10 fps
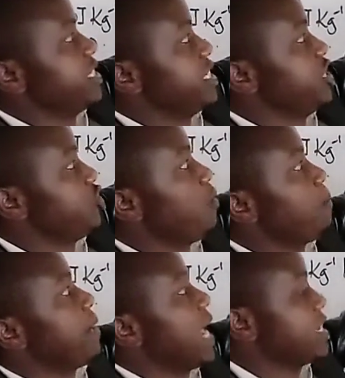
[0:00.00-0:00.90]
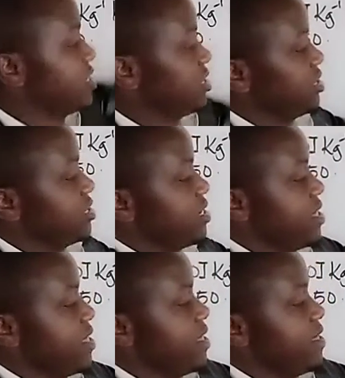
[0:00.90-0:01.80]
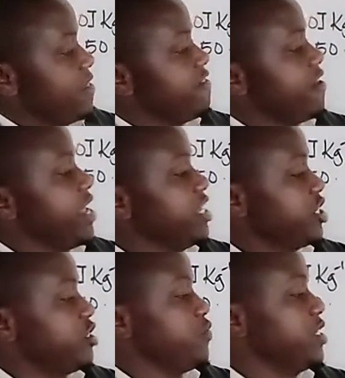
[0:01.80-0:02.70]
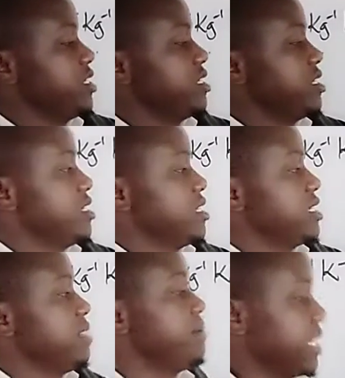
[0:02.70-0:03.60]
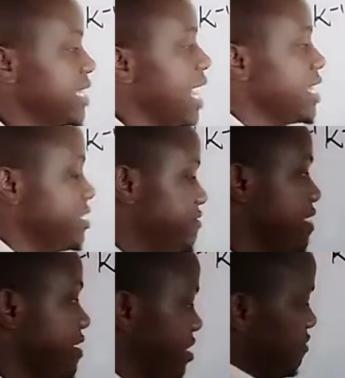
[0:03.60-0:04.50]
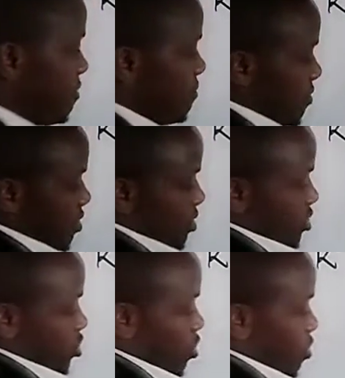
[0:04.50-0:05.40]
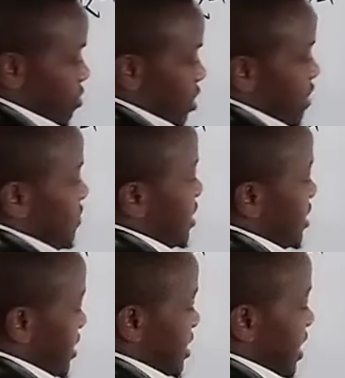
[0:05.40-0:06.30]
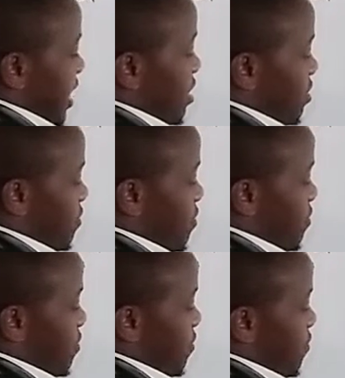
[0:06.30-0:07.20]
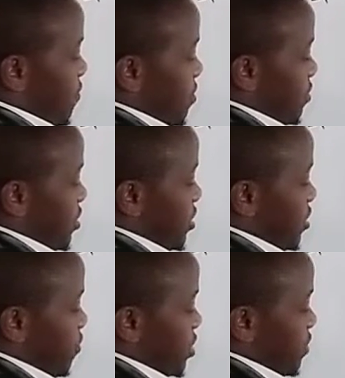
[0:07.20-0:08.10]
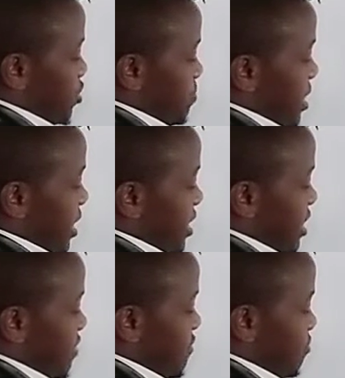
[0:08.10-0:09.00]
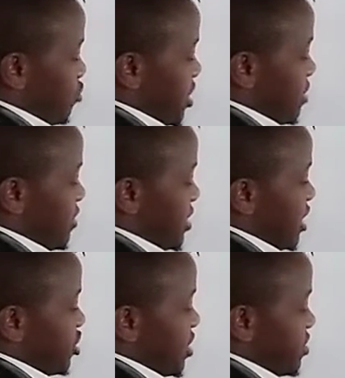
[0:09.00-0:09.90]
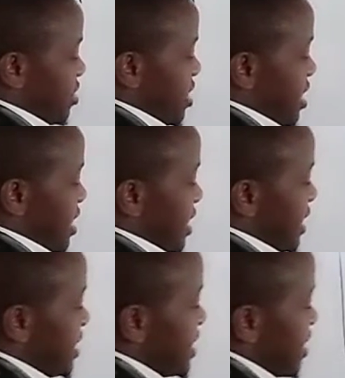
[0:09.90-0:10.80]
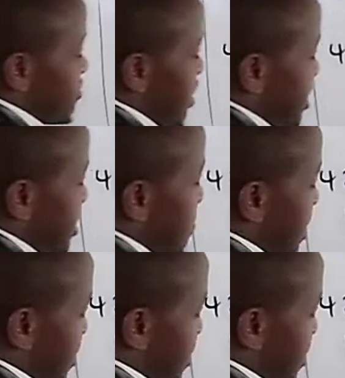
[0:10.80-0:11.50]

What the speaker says: is initial, plus the range at which temperature has varied from. So if this is a scale, water was being heated from 20 degrees Celsius, it has raised by